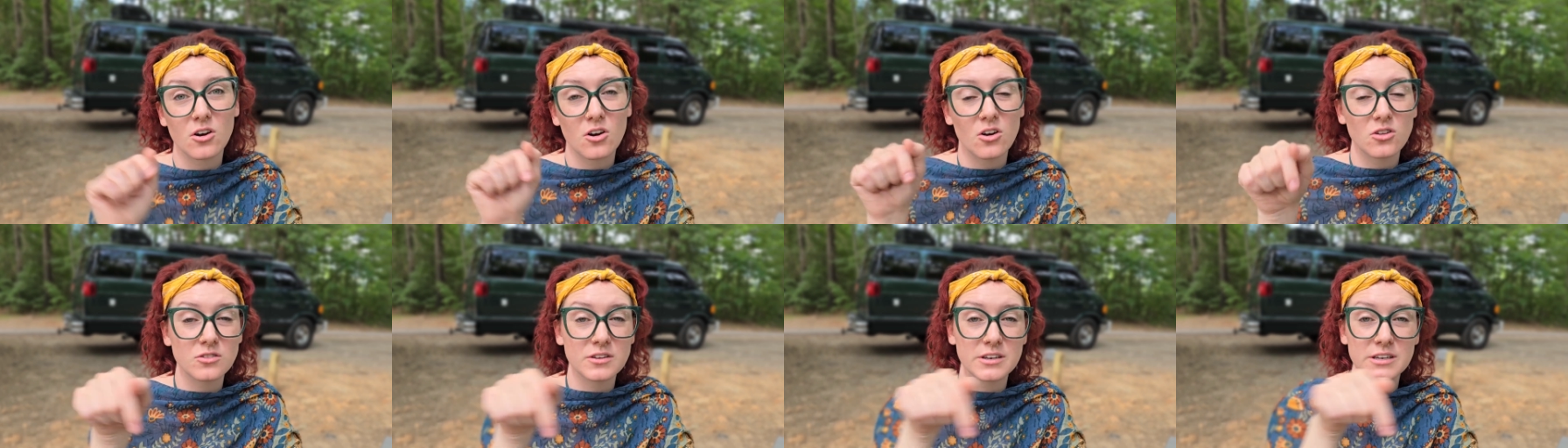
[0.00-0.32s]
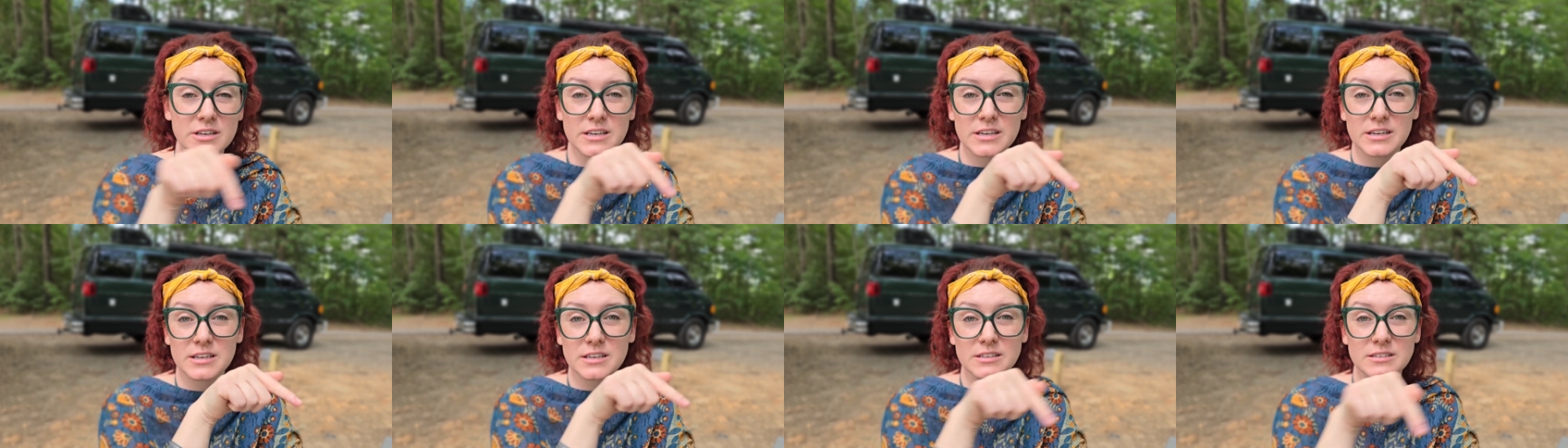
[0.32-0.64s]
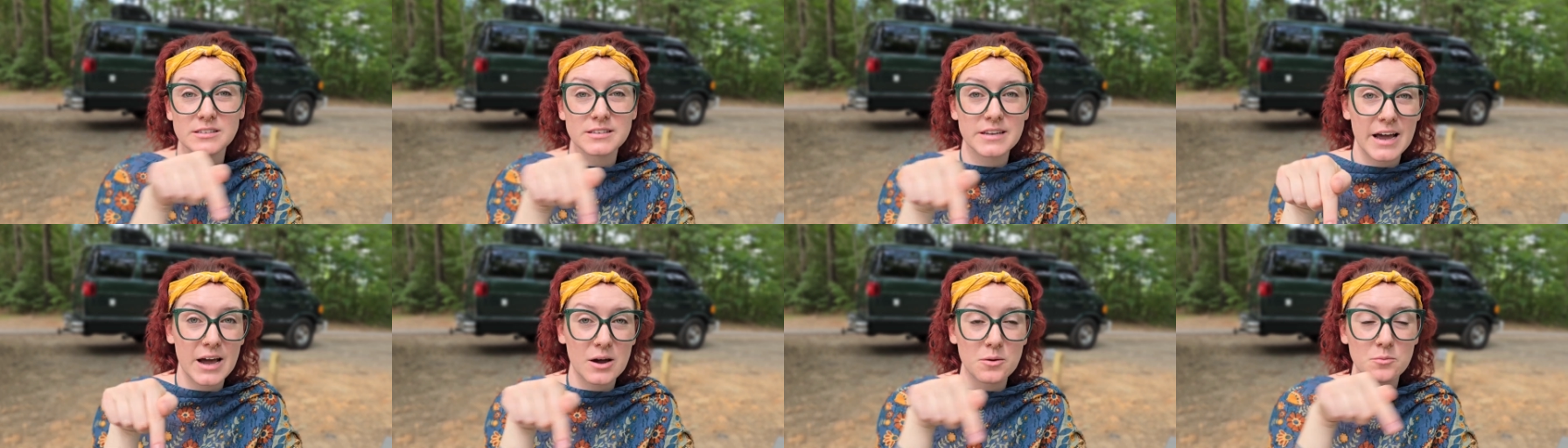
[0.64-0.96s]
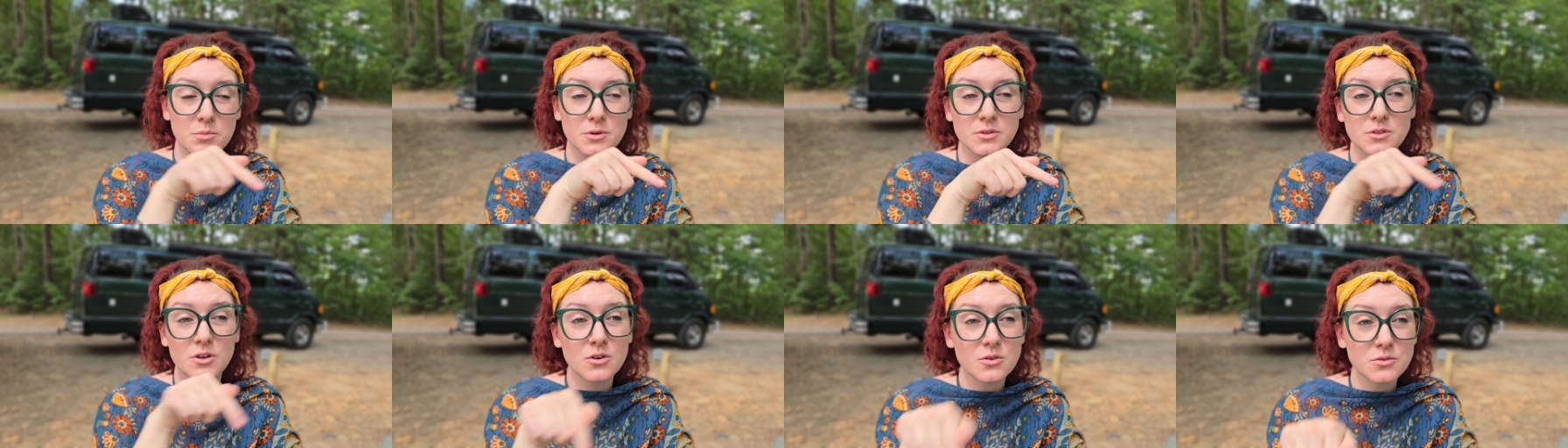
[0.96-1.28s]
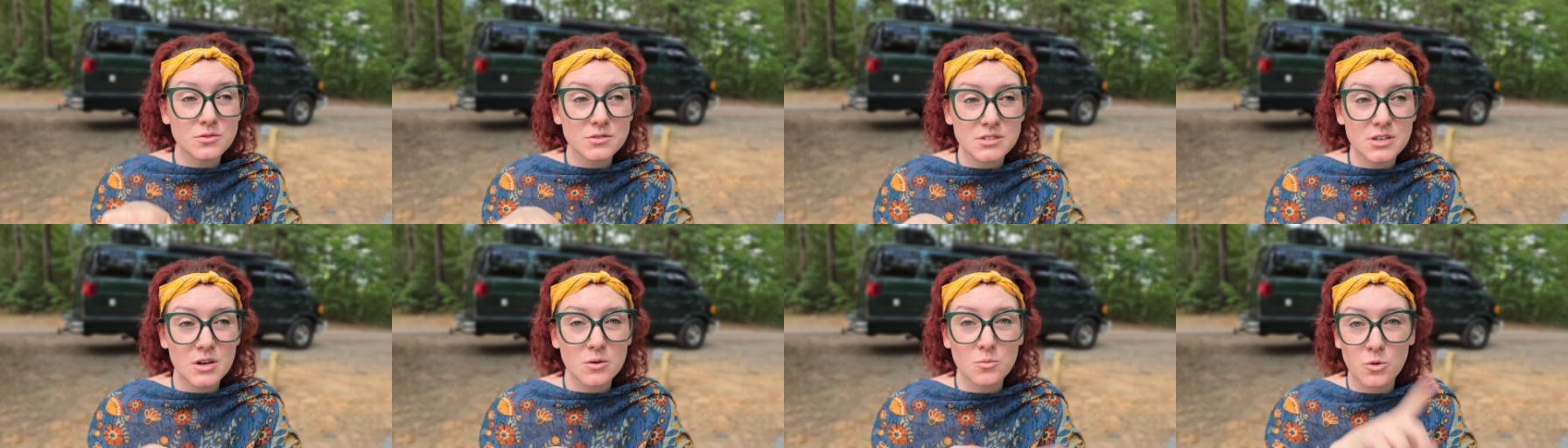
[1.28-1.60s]
I'll link it down below
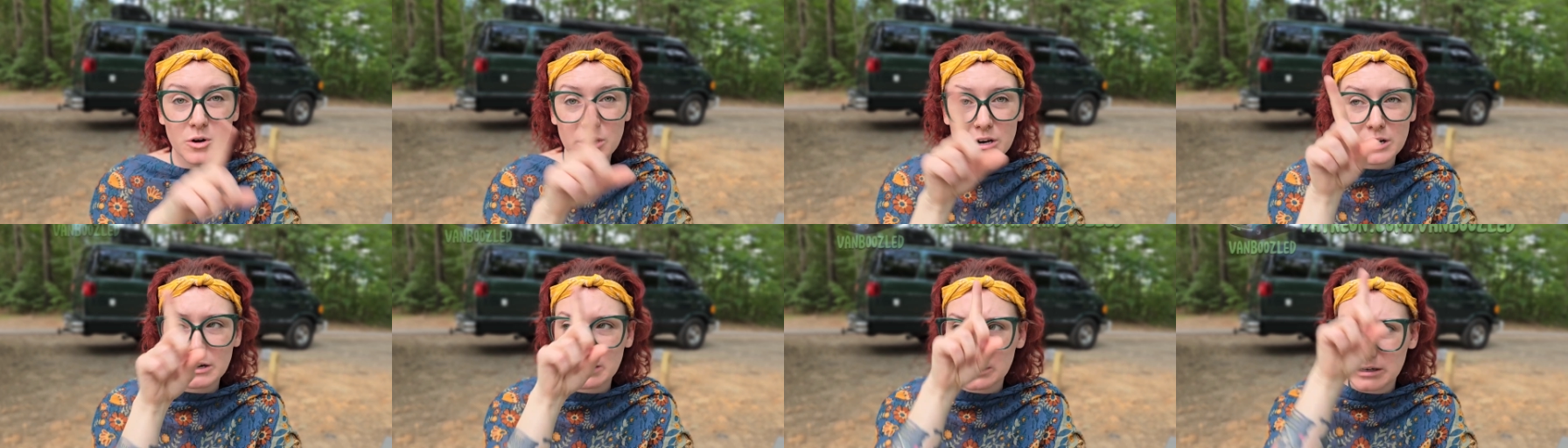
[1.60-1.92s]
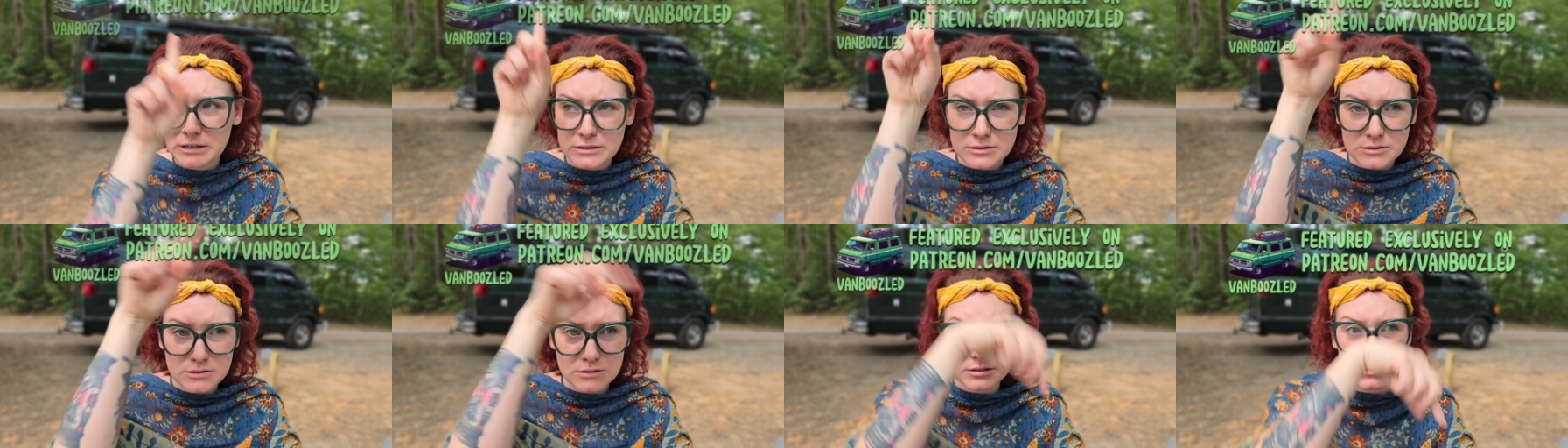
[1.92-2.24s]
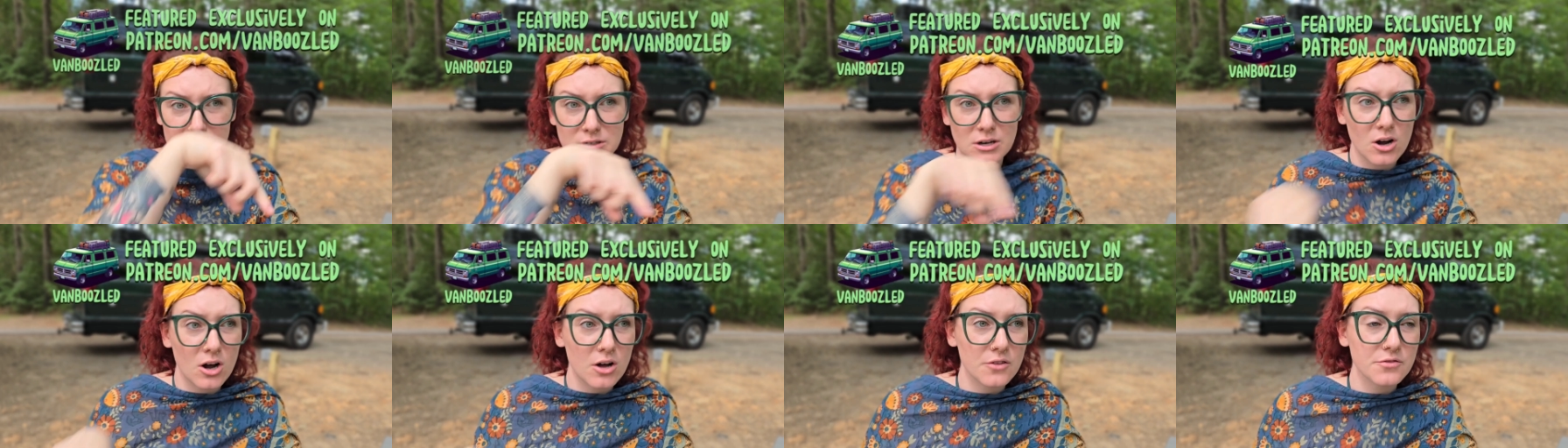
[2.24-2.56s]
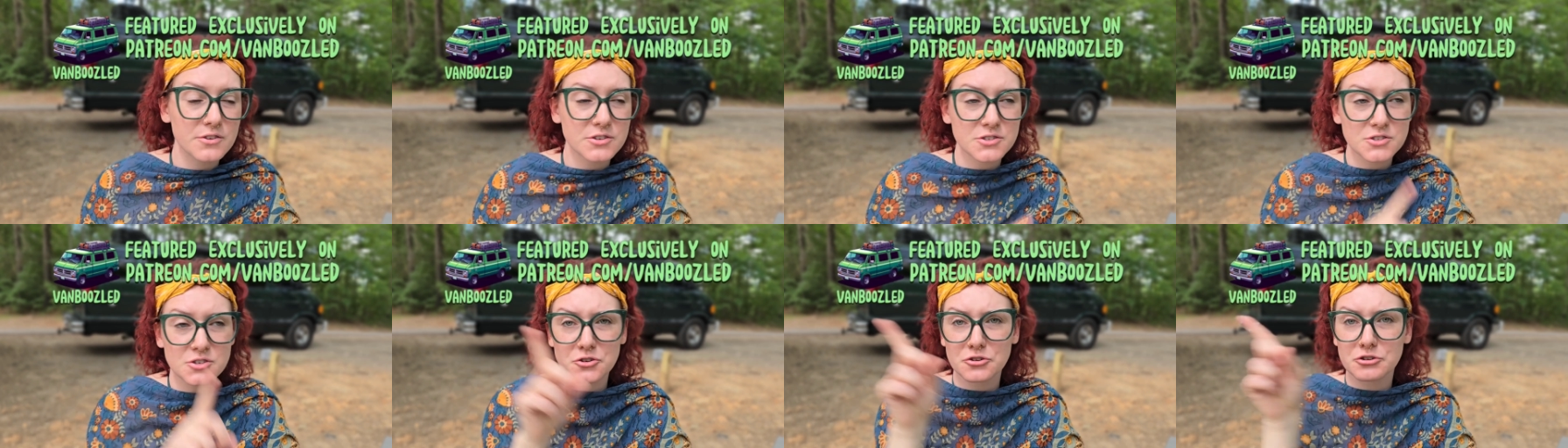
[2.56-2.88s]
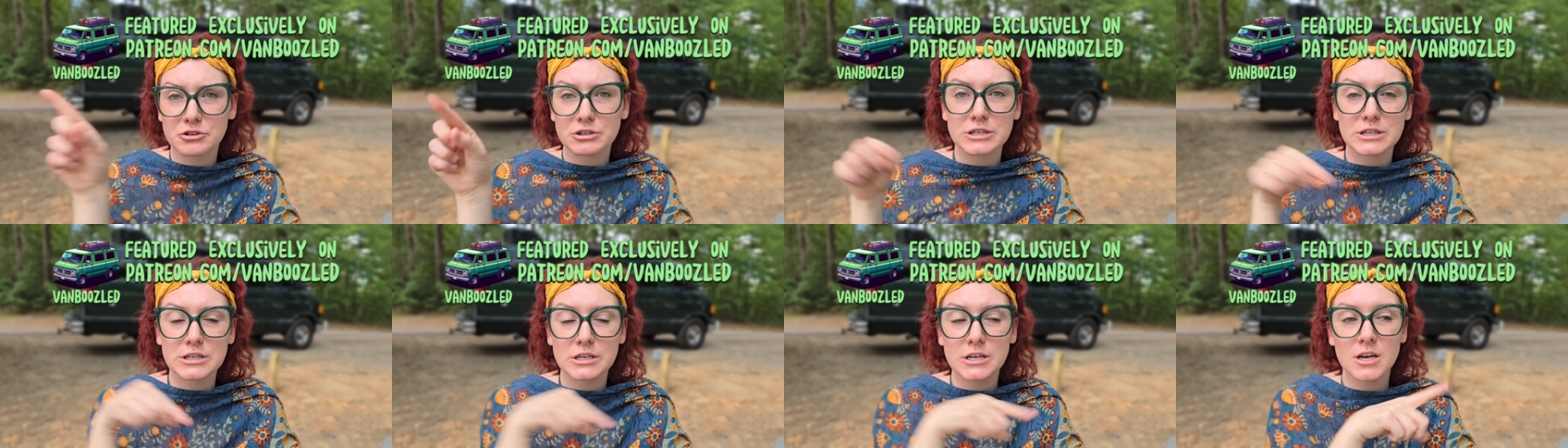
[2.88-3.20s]
somewhere on the
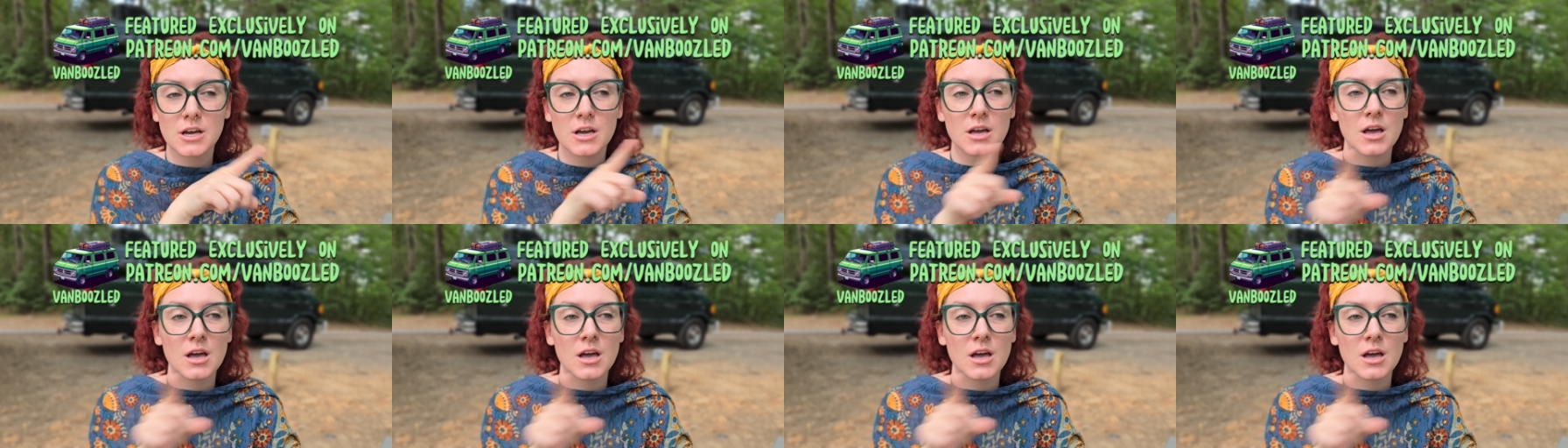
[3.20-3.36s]
screen.